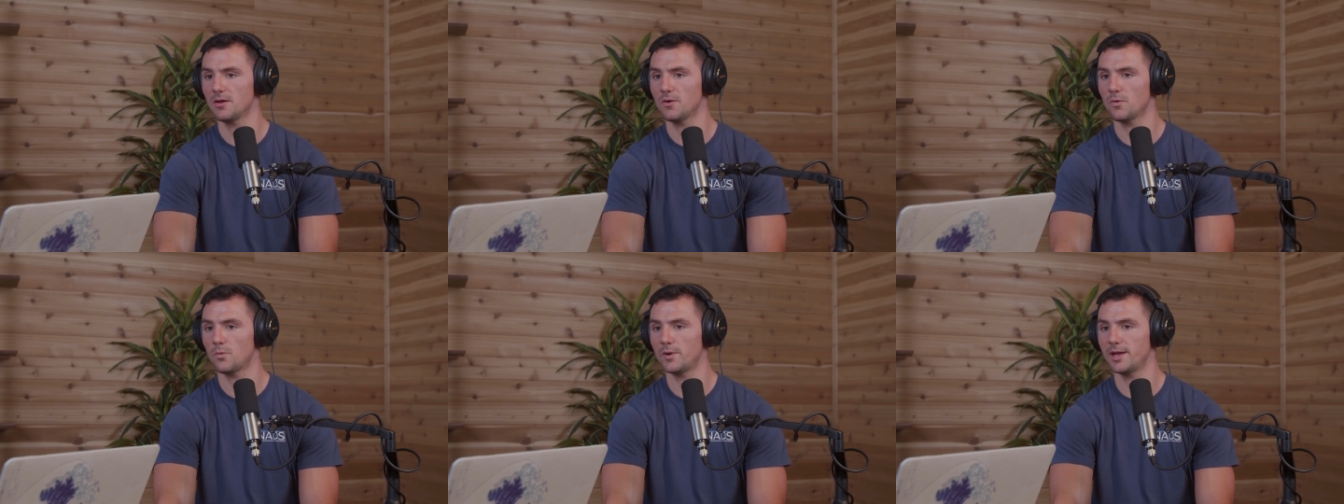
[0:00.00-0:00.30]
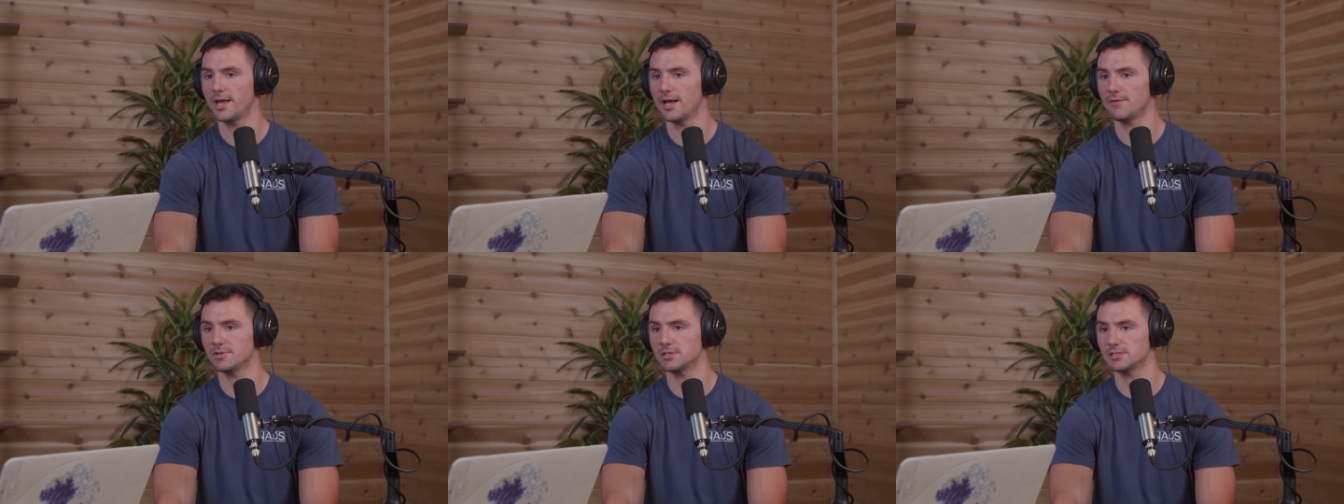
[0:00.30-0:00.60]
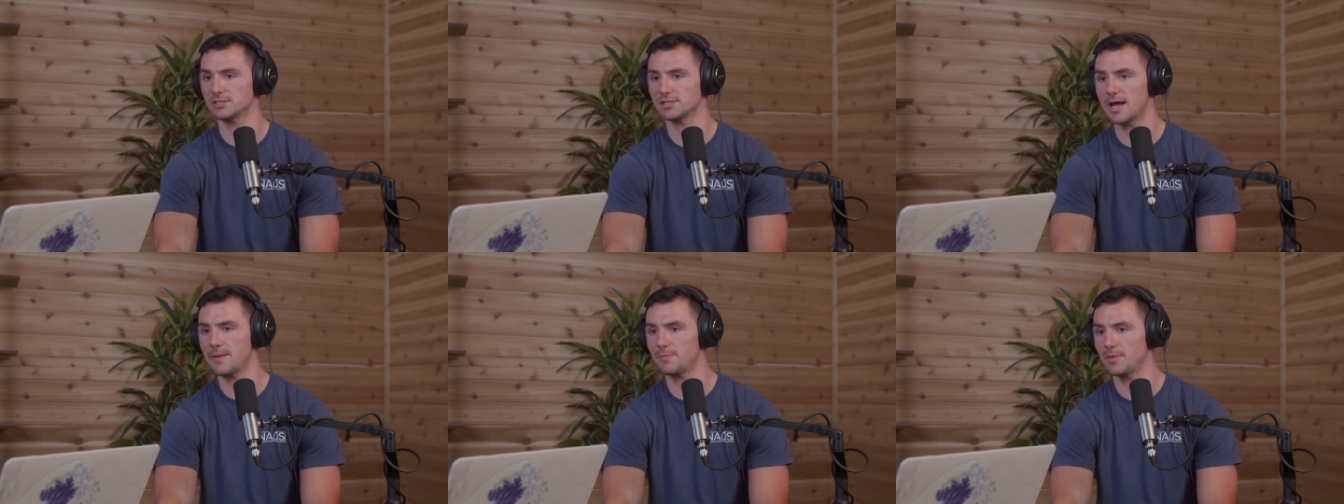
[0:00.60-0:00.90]
we haven't
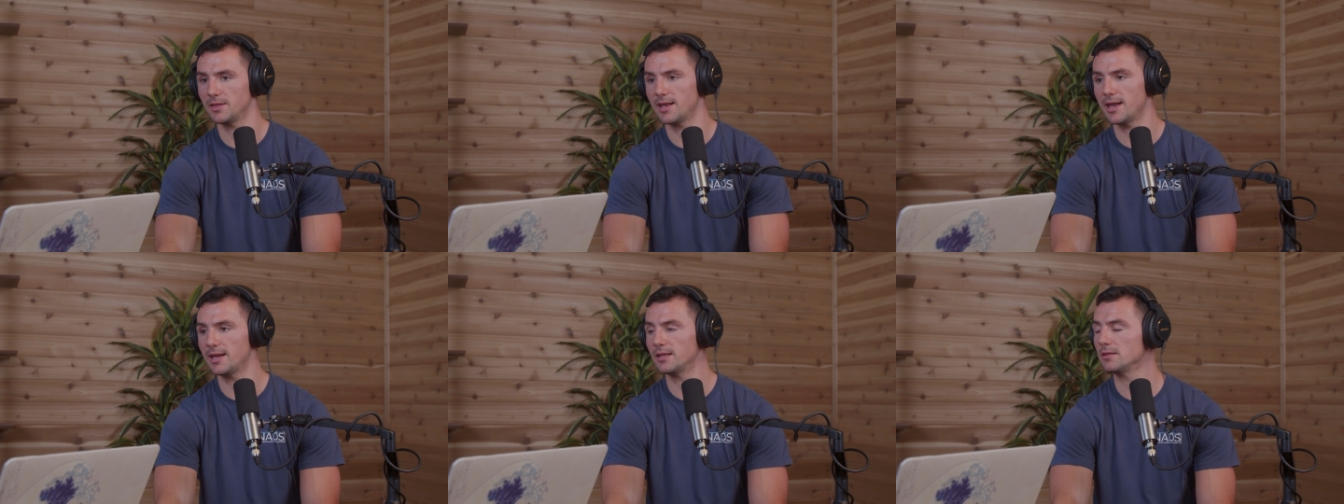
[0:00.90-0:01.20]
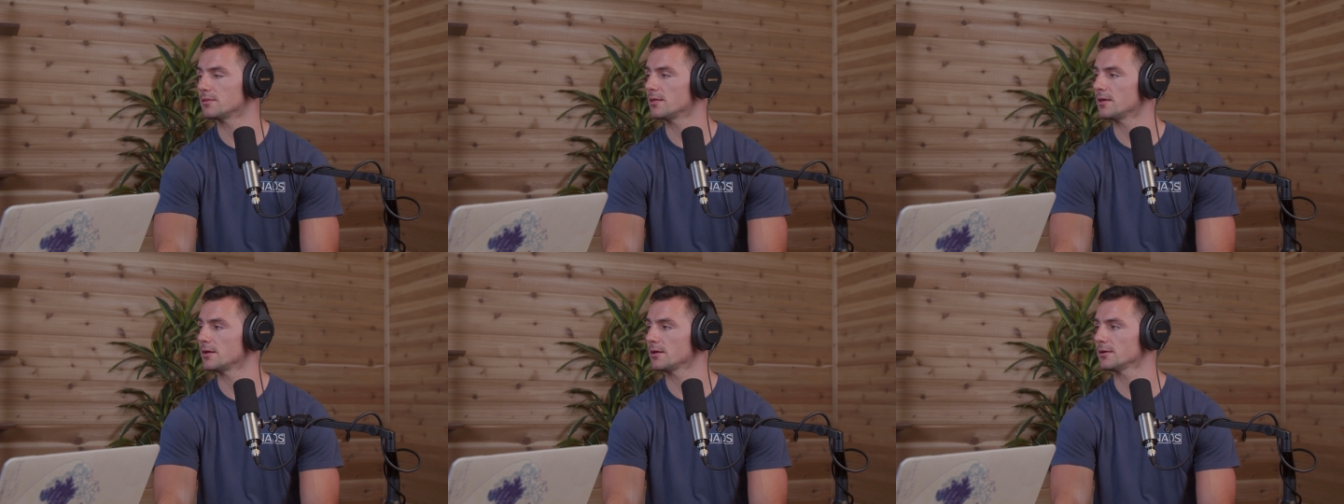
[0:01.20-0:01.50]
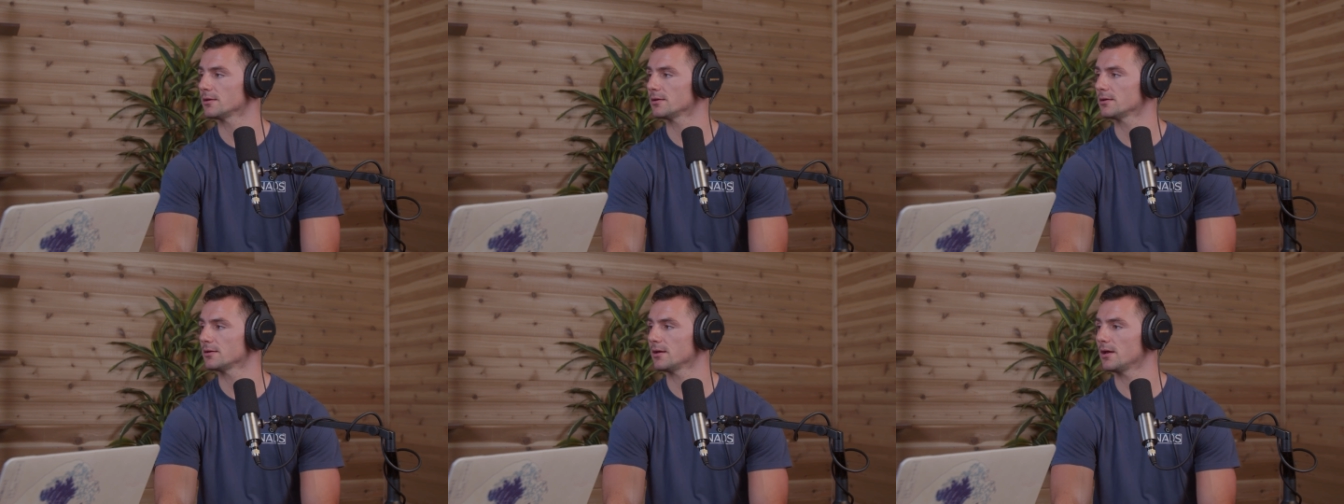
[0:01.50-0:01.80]
stopped at anything,
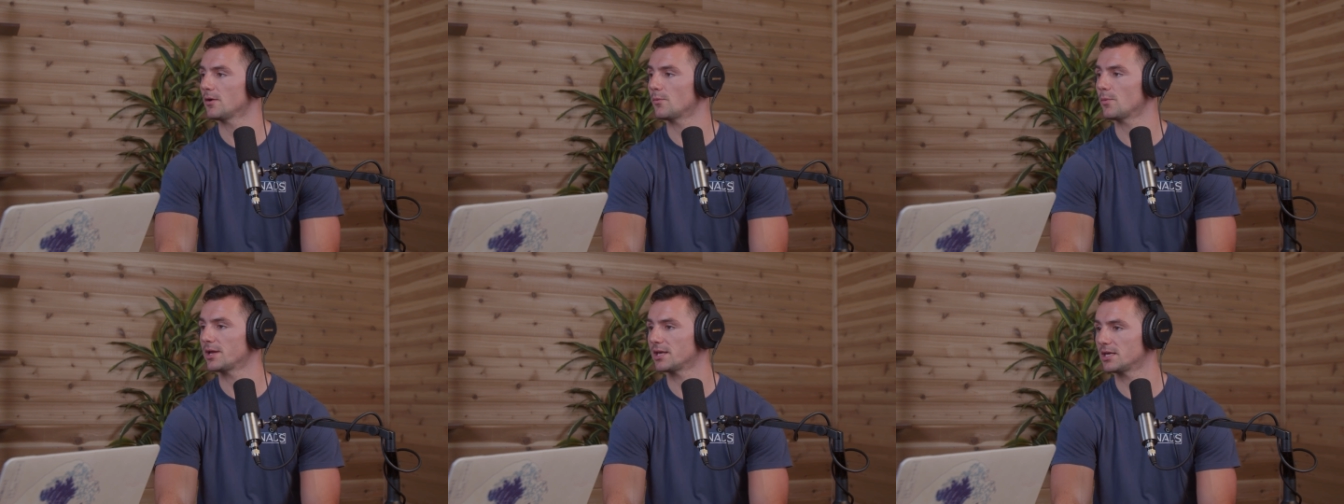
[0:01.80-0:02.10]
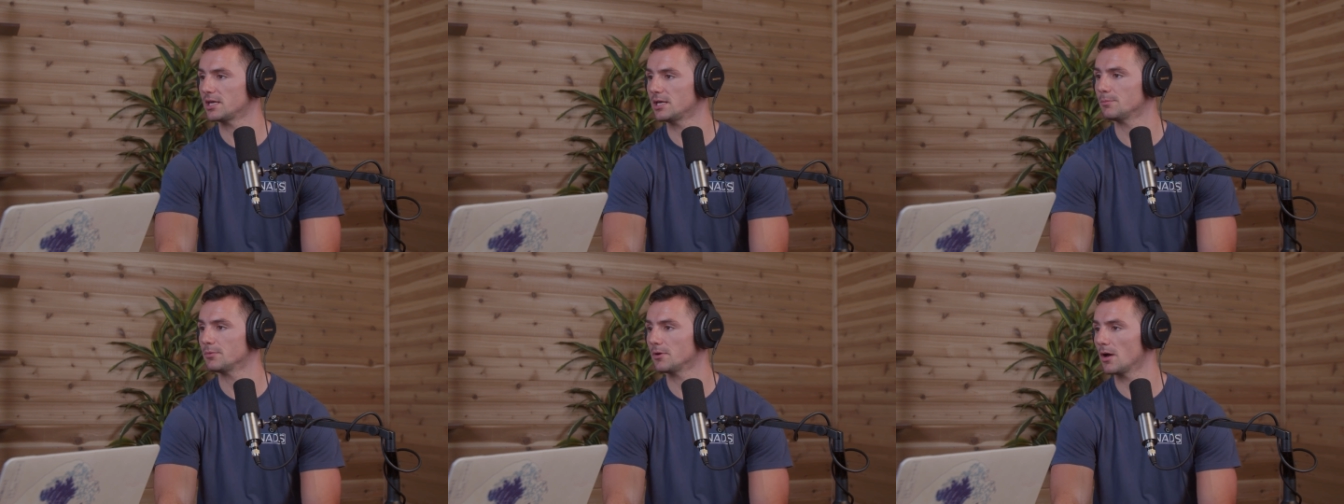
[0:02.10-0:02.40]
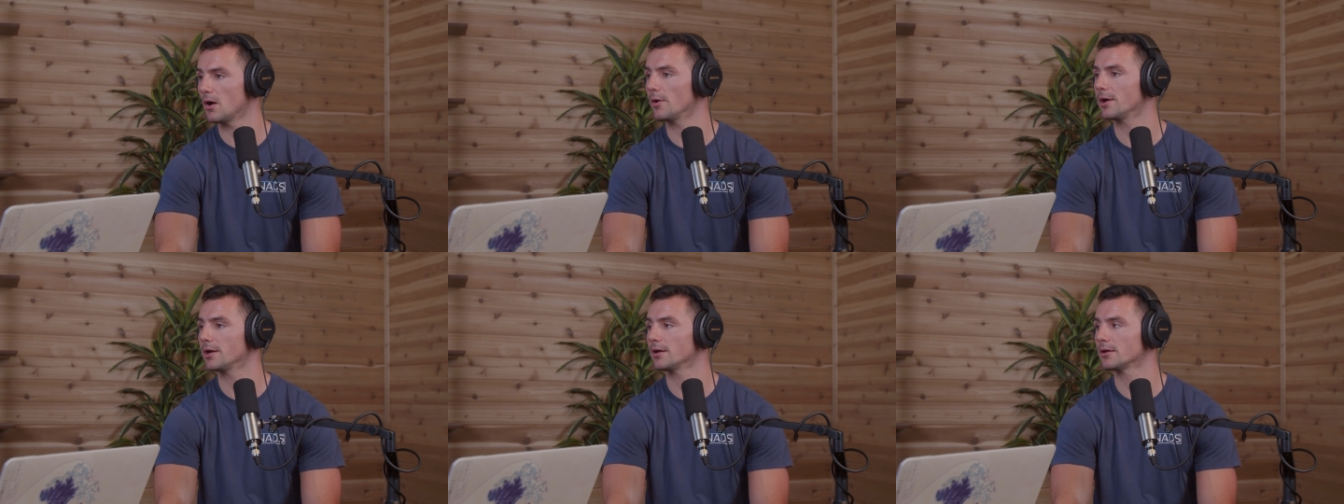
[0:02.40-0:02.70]
and we keep
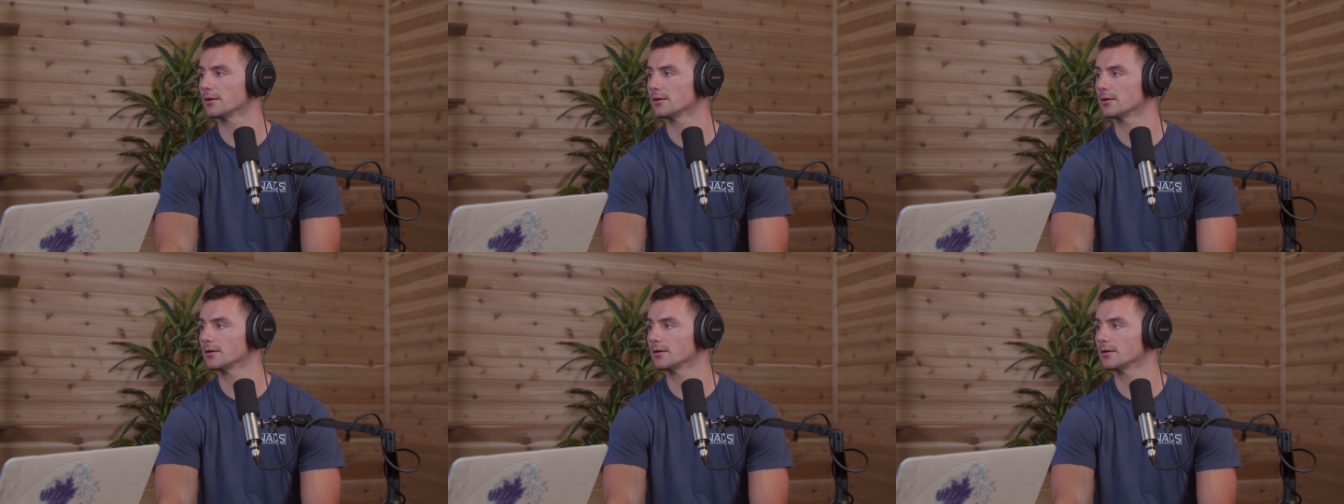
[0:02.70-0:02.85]
going.